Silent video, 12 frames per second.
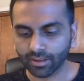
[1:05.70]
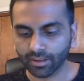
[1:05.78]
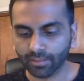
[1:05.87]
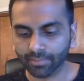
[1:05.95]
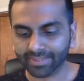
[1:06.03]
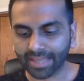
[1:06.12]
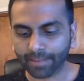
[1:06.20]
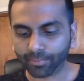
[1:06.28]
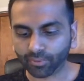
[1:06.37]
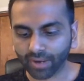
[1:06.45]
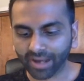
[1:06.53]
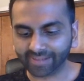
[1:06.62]
But that
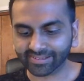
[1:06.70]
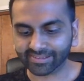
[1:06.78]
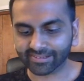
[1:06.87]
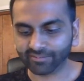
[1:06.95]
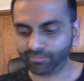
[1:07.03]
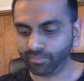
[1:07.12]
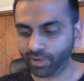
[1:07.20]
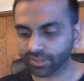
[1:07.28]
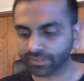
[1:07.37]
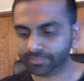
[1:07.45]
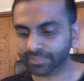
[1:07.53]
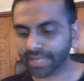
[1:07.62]
process of
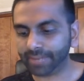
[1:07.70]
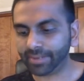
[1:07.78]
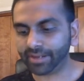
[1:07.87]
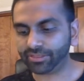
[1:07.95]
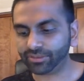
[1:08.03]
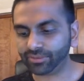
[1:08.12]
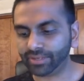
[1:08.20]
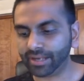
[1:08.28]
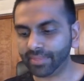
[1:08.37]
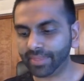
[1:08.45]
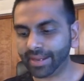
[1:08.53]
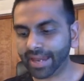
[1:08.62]
multiply by 3
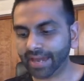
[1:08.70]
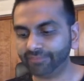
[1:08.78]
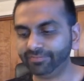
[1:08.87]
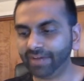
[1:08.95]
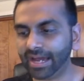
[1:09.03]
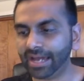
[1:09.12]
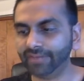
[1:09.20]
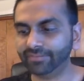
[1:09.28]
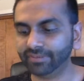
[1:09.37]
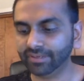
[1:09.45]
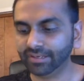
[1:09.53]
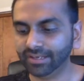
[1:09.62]
and then add 5
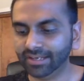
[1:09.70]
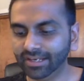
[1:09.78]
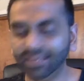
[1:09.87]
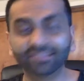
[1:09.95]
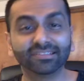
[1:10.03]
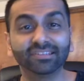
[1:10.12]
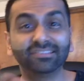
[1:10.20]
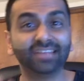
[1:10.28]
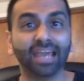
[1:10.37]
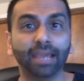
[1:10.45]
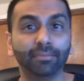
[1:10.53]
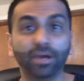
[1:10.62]
is the
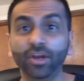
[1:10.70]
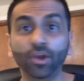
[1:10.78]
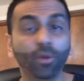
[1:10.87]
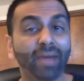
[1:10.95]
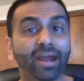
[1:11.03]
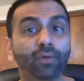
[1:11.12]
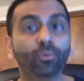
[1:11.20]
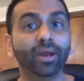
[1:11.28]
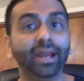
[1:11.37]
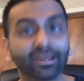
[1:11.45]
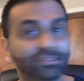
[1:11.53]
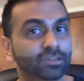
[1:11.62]
same no matter what
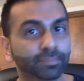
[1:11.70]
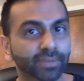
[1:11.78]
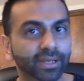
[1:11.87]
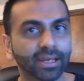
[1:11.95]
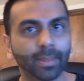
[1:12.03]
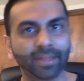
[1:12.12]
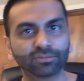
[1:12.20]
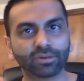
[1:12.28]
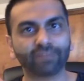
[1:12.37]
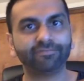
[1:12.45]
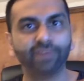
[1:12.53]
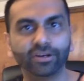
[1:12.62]
x you plug in. That's what
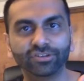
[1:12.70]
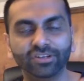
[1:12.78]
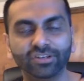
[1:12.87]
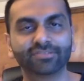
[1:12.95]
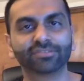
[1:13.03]
a function is.